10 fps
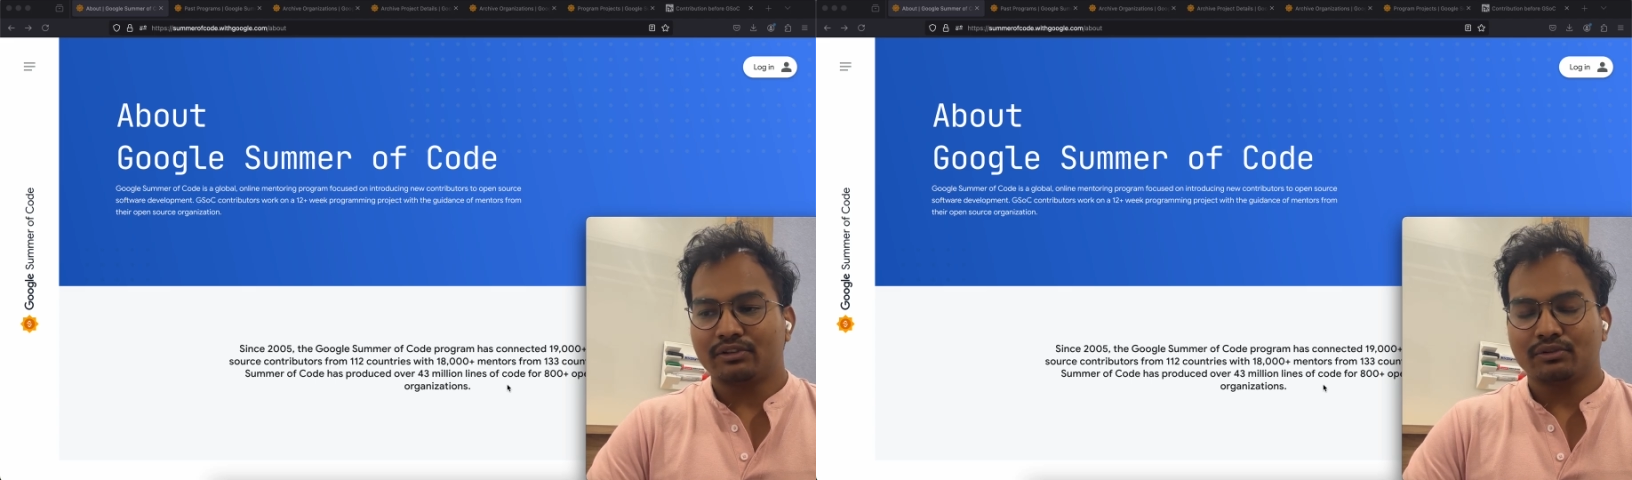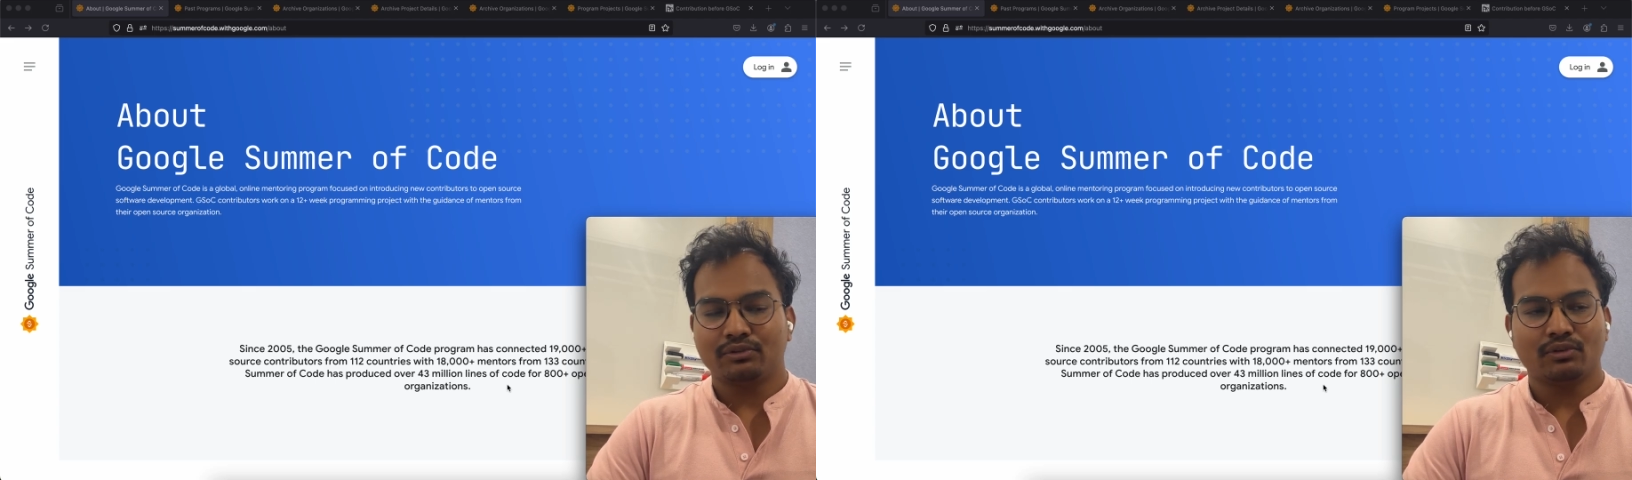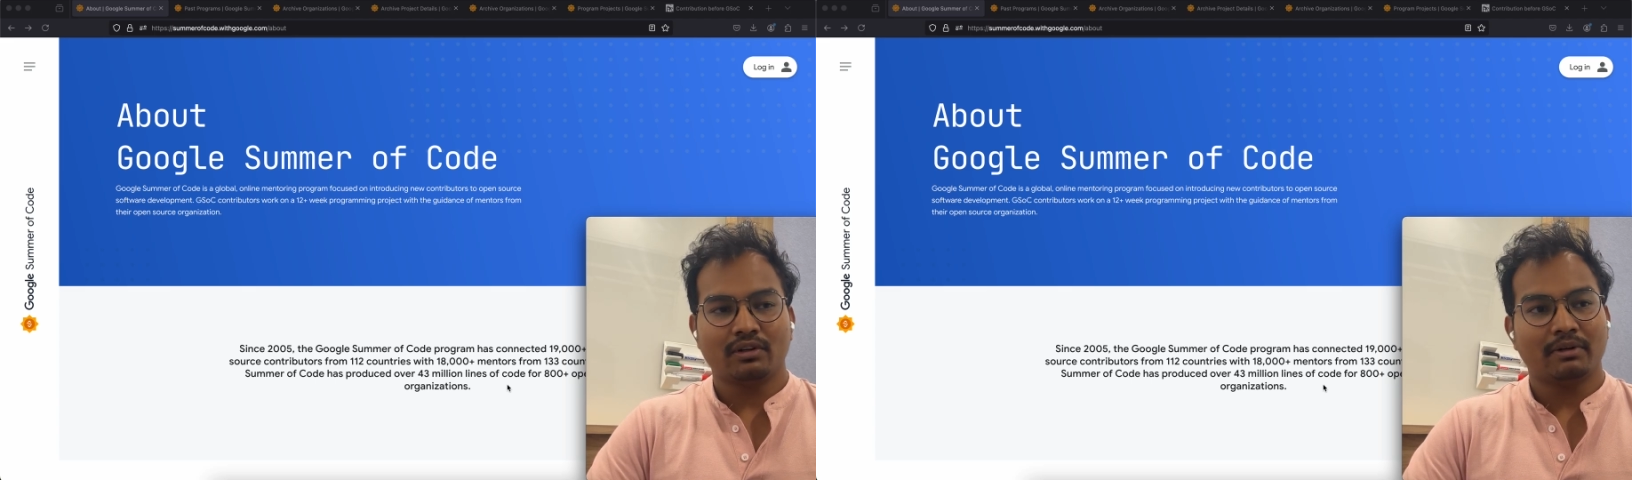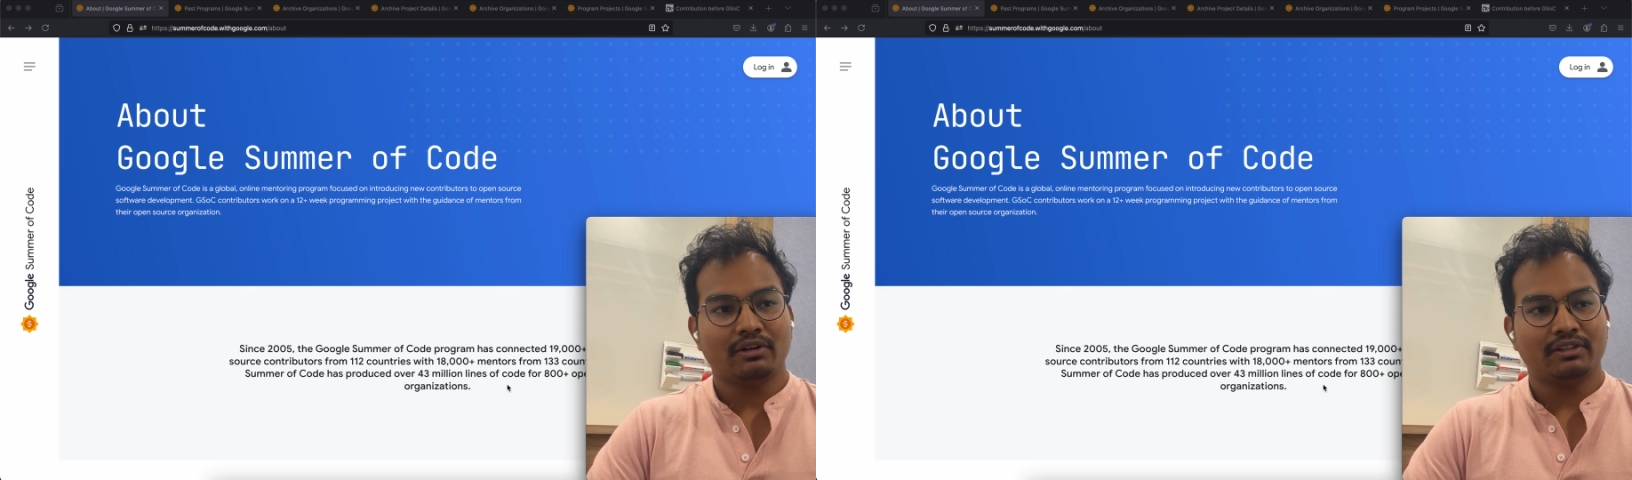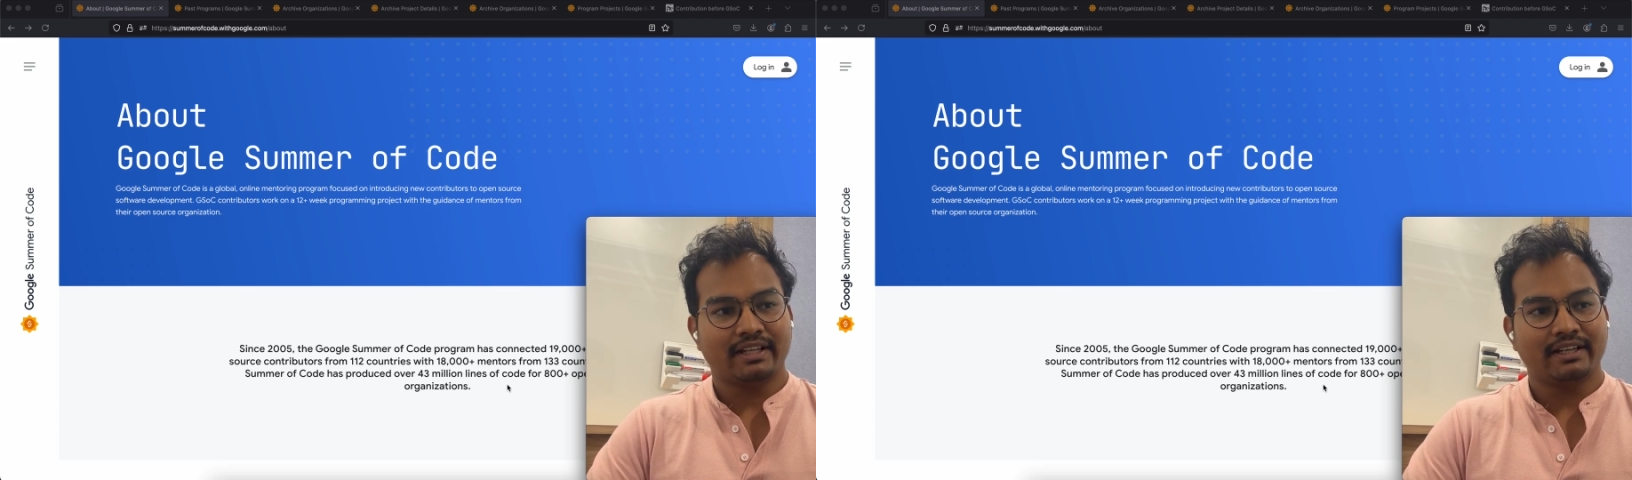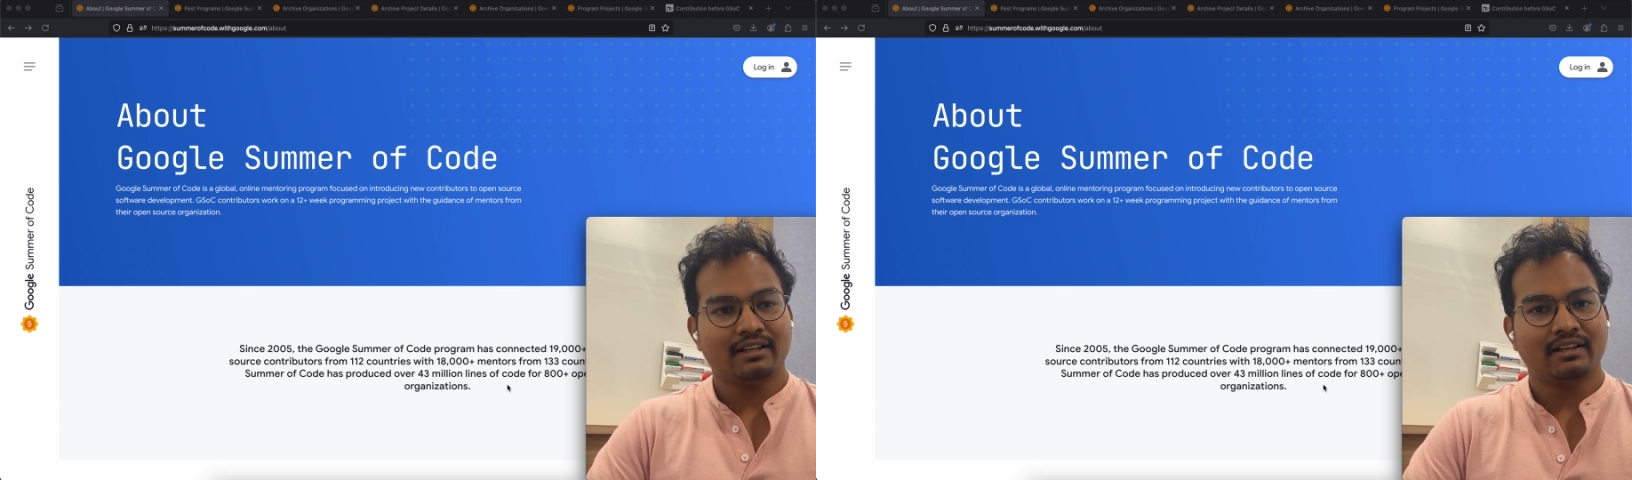and I got to know